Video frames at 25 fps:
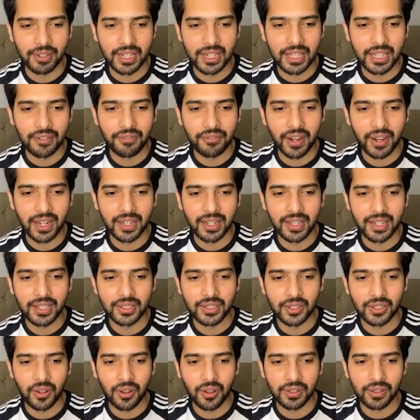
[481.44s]
when he finally
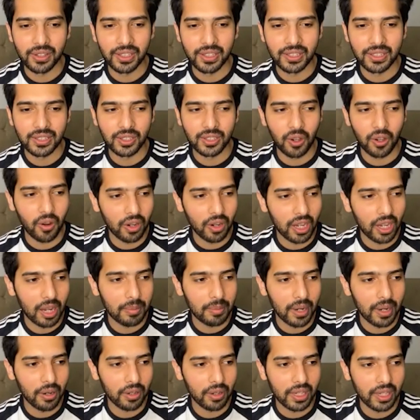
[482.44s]
saw this song
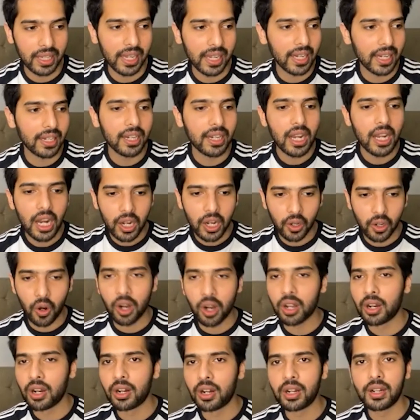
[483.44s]
come out, he had
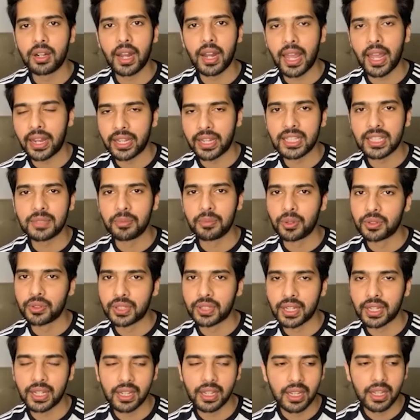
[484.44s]
not heard Eric's
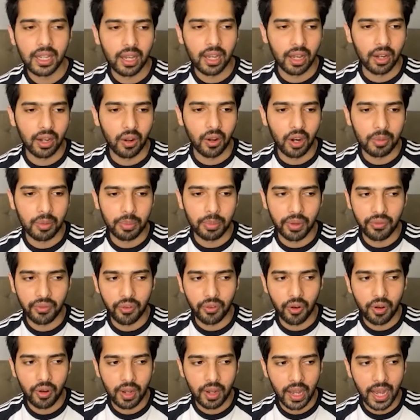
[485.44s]
music a lot
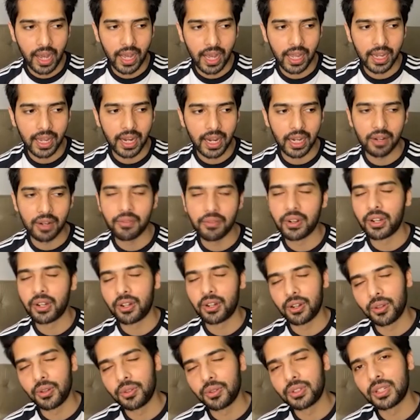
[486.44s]
before. I kind of
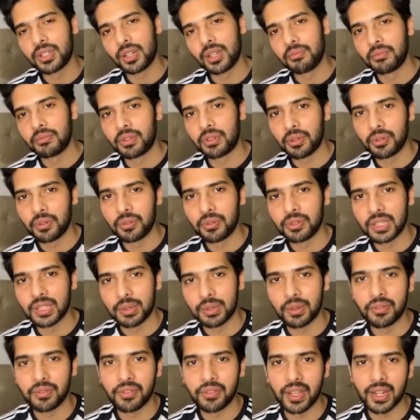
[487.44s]
introduced him to some
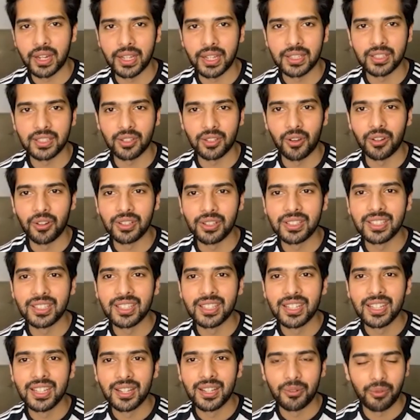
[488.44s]
of Eric's songs,
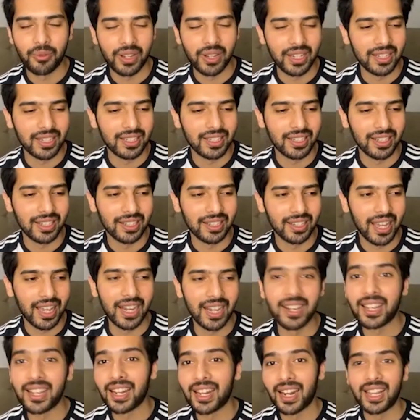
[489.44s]
when uh,
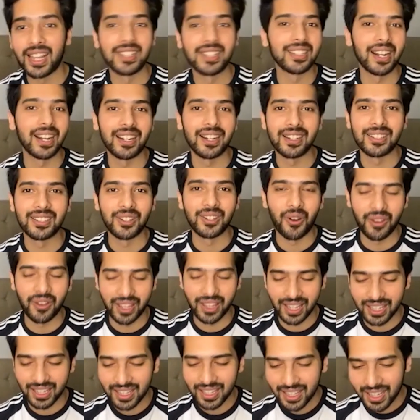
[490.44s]
Eric and I started
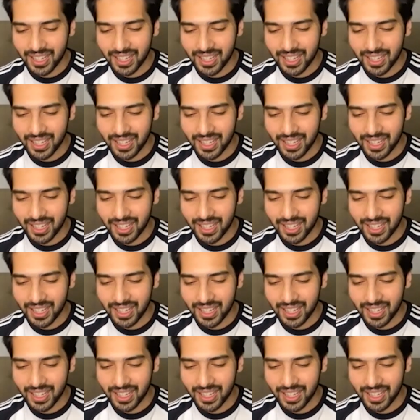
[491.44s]
talking.